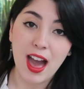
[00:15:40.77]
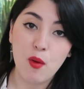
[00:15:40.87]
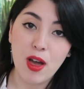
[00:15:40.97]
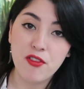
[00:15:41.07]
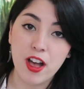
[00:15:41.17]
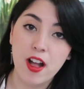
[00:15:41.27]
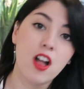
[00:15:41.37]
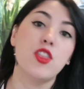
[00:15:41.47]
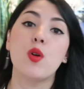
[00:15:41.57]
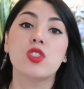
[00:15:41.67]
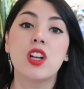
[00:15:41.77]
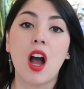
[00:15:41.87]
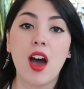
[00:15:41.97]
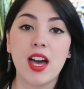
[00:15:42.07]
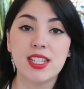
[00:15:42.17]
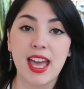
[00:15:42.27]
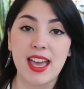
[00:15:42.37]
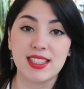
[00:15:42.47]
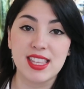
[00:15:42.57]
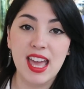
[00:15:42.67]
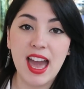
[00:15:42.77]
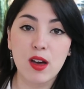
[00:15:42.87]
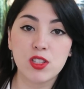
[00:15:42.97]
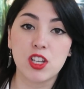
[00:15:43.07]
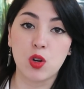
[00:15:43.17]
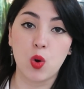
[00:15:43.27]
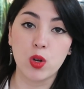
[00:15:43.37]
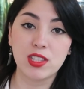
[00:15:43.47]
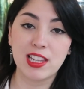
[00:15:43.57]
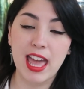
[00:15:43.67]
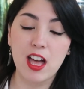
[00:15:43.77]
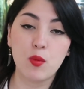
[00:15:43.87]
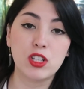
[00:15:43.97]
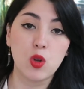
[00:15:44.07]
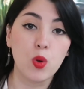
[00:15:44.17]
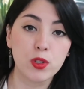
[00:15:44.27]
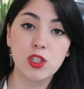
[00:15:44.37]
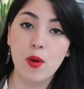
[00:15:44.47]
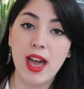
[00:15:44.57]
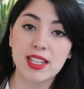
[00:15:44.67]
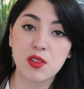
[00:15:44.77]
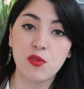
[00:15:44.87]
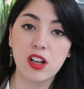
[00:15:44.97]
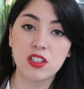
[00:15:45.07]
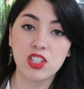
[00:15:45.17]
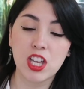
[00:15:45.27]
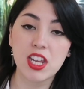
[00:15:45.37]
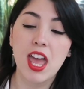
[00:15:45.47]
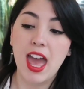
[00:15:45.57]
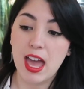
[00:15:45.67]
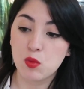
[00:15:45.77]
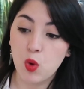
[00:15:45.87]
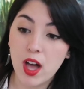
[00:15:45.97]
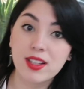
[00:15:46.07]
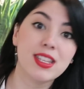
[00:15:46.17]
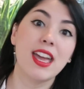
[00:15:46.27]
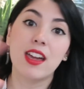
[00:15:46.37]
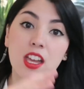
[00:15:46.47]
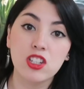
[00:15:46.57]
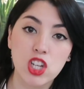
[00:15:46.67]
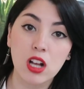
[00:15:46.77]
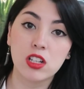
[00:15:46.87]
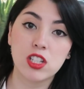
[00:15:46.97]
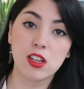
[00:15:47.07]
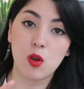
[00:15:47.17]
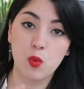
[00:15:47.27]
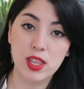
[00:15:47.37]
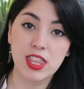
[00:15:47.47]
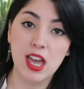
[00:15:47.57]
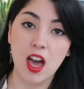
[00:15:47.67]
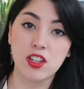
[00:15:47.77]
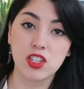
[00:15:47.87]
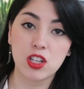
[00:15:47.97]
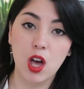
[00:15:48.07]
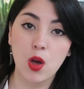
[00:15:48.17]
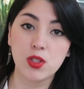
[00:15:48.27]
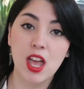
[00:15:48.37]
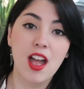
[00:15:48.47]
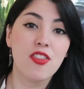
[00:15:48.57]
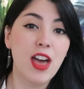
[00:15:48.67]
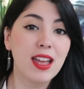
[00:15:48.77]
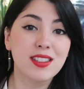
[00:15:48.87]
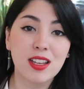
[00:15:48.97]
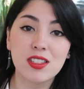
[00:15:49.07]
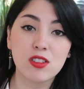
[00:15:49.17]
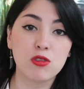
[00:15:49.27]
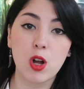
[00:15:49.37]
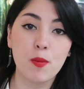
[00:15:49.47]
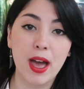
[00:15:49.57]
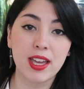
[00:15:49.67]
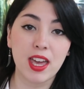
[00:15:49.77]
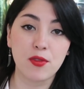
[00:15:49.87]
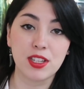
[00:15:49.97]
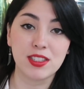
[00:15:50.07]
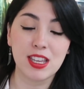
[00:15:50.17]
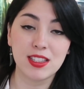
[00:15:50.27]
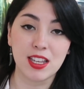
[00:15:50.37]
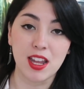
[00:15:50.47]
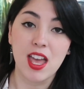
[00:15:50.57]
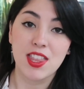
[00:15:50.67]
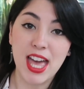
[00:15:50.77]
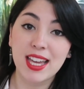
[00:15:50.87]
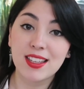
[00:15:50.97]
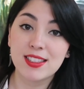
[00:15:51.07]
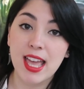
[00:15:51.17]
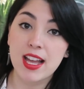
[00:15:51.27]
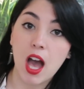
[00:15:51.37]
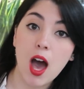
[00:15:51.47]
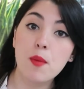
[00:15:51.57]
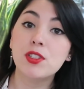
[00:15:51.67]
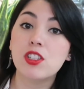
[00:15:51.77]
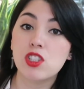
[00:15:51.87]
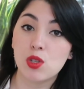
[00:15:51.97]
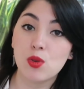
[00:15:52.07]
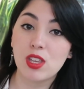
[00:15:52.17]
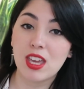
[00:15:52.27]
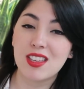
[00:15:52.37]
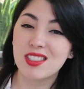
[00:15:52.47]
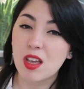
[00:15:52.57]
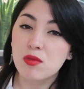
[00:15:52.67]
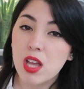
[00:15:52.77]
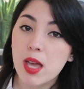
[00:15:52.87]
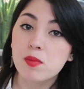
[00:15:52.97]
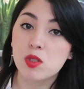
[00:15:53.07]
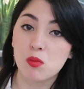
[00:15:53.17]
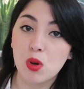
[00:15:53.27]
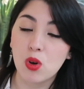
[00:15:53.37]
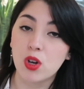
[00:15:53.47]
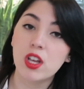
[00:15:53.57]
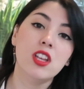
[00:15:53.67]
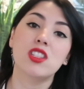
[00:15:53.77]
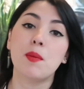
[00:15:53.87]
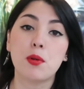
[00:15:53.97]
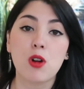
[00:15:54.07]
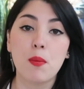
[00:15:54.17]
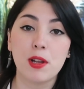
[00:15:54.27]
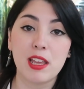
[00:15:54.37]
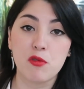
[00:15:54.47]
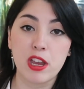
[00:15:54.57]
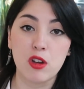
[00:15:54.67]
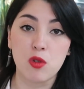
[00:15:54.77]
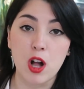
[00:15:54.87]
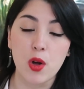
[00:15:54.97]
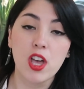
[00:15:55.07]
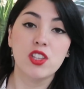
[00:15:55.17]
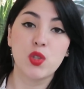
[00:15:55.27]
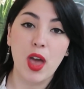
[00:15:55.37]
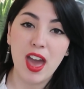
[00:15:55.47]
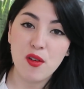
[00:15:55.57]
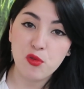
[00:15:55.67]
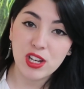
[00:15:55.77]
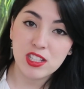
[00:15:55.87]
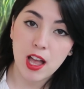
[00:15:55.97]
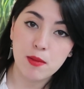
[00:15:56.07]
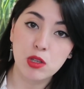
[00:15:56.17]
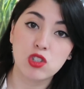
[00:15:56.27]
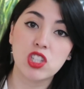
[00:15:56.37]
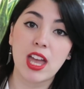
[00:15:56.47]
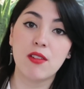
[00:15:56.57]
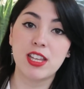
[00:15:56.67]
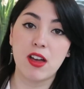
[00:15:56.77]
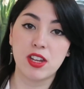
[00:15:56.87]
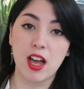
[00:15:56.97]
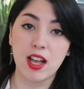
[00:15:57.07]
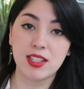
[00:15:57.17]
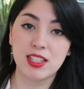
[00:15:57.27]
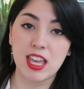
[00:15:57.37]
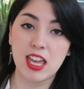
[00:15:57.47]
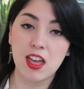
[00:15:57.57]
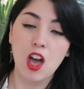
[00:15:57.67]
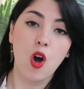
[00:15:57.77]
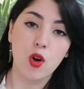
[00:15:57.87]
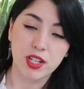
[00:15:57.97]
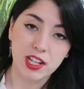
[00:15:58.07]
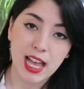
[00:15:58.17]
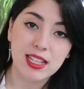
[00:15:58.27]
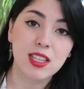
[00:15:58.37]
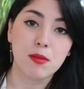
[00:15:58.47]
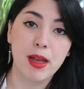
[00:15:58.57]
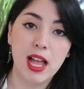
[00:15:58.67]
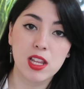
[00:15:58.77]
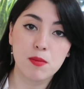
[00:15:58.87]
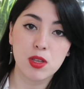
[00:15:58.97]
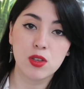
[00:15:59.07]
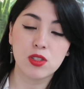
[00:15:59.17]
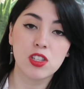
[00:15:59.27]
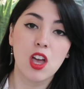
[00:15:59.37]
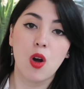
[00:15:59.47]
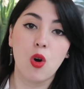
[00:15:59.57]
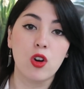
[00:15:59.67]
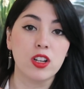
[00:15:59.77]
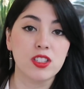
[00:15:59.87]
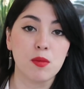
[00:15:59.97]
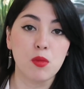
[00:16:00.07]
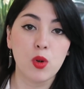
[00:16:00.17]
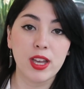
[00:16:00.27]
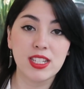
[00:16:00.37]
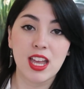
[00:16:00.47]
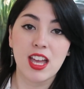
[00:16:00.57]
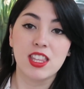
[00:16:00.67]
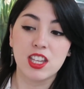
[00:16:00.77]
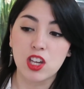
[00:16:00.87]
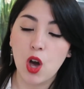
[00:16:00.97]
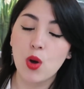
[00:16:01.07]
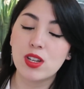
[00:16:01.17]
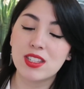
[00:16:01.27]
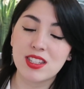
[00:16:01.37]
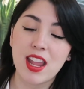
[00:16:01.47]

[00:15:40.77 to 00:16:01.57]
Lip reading: However, those guard hairs, the outer coarse layer, which also has a function and works in conjunction with the undercoat, that doesn't grow back every season. That can take up to 2 years, sometimes more, to properly regrow. So every time you shave down a Husky or an Alaskan Malamute or a Samoyed, the coat is